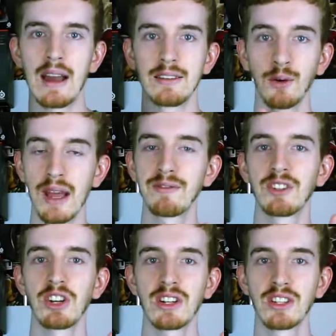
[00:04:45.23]
I don't have
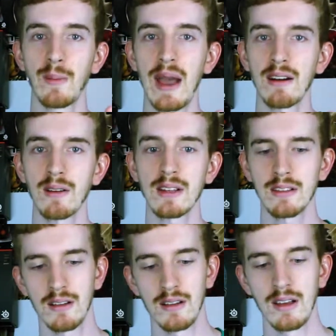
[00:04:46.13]
to change the
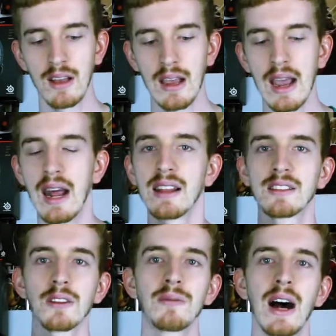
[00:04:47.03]
batteries, and it
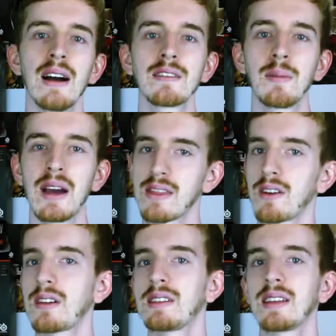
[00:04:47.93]
survived my
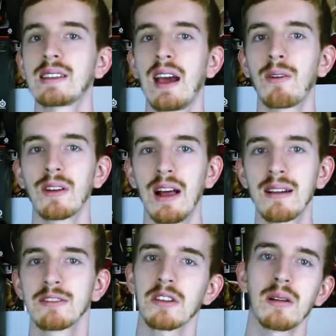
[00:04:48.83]
36-hour
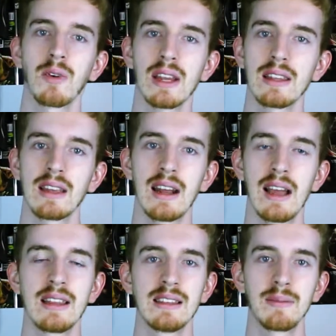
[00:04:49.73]
live stream weekend that I
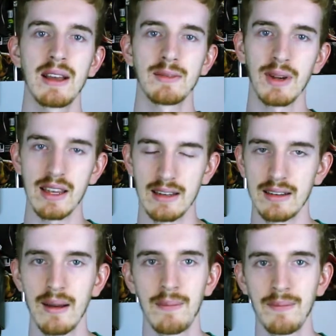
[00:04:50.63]
had this past
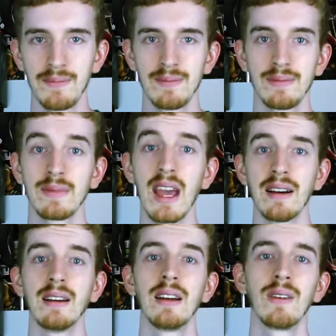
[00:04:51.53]
weekend. Yeah,
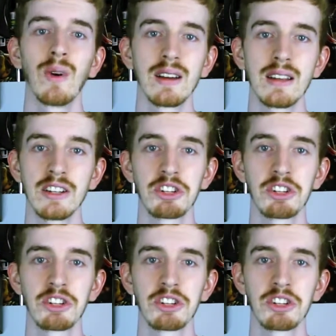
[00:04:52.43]
I did a